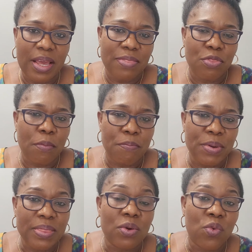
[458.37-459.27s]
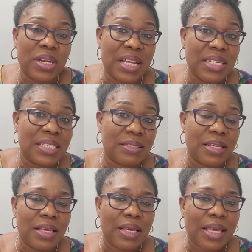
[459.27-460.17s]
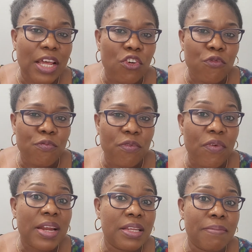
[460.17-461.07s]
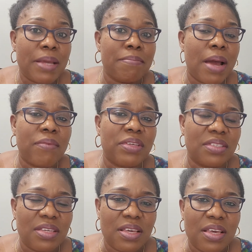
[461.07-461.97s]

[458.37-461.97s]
end up being the one that this kind of randy man marries,